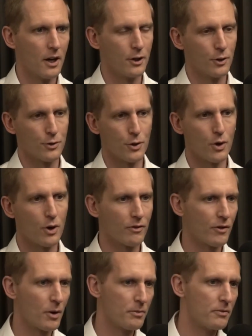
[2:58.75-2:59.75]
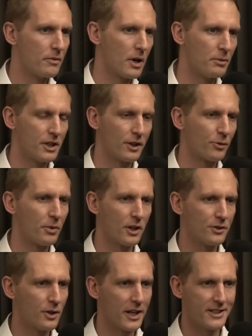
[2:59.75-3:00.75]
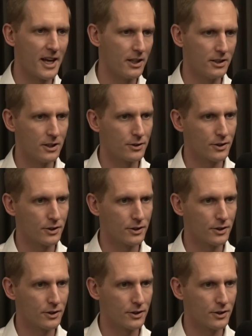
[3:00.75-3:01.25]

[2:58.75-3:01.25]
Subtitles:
you're drawing from maybe an experience you had 10 years